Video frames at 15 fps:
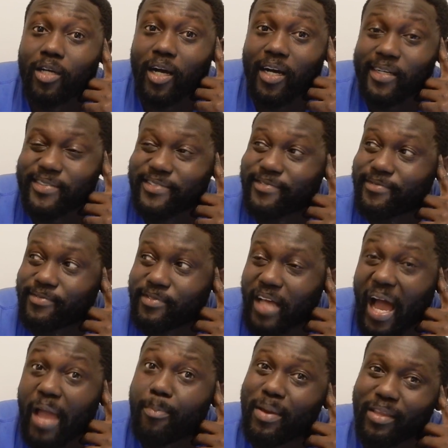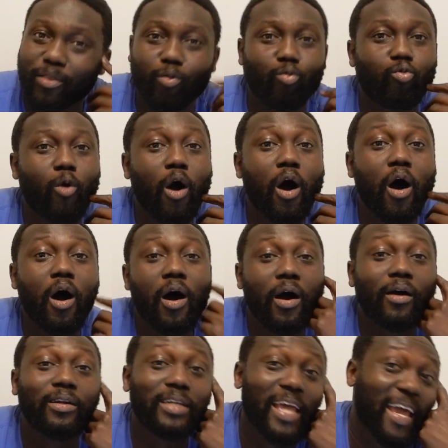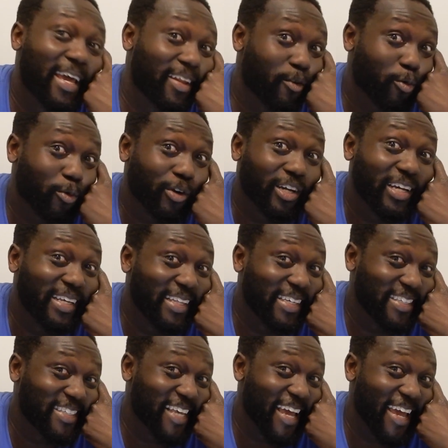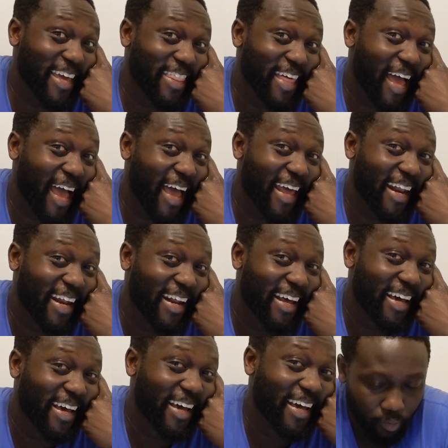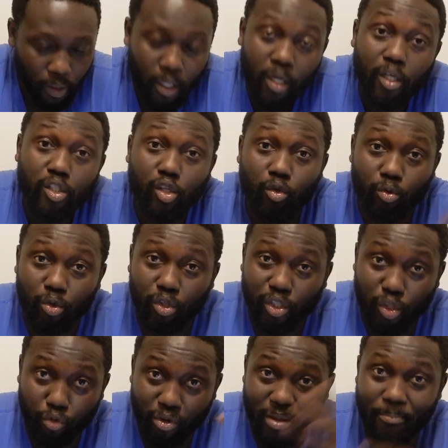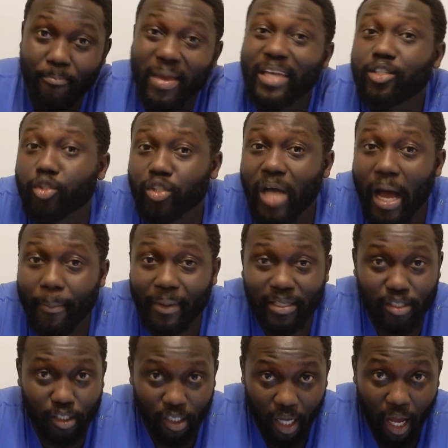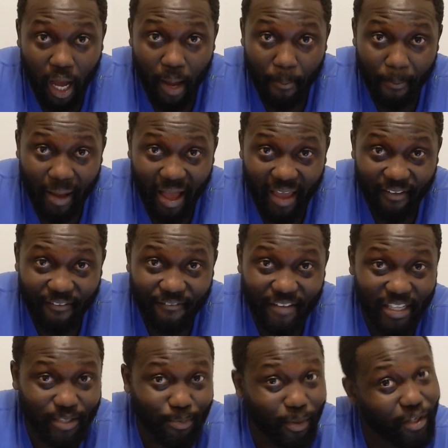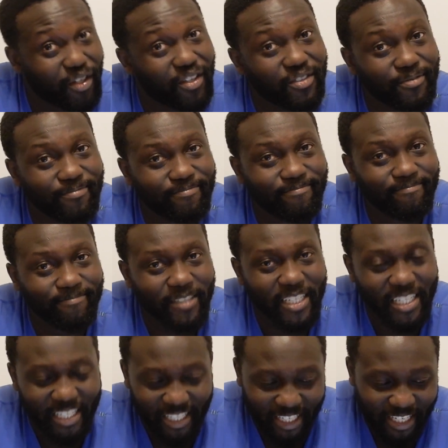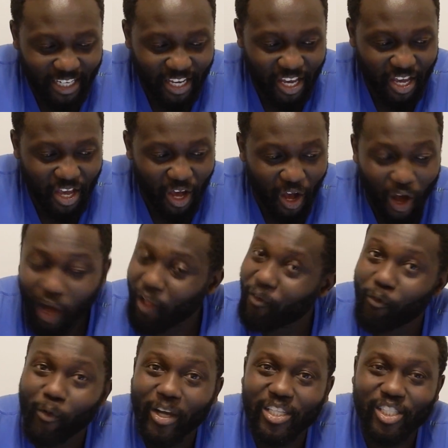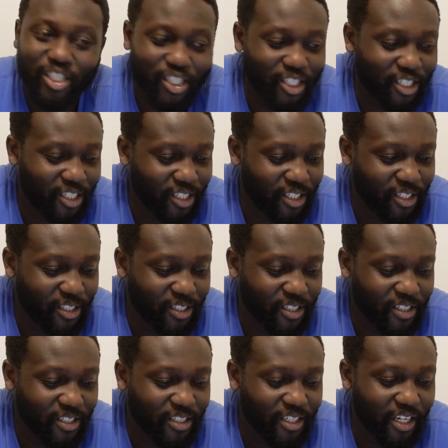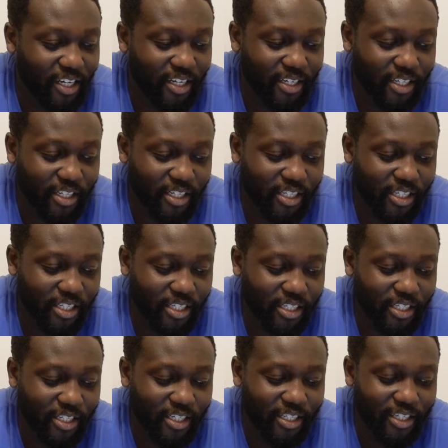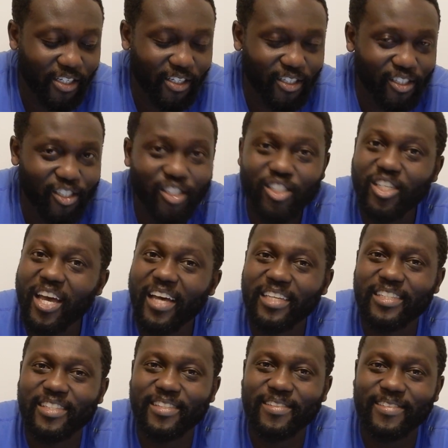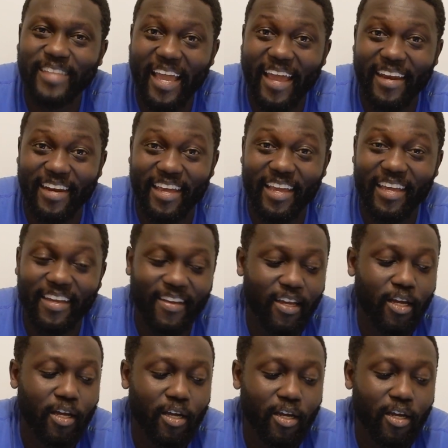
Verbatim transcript: um, I picked the wrong day to really say that. So there's three major topics on my Facebook, all of which are just dandy.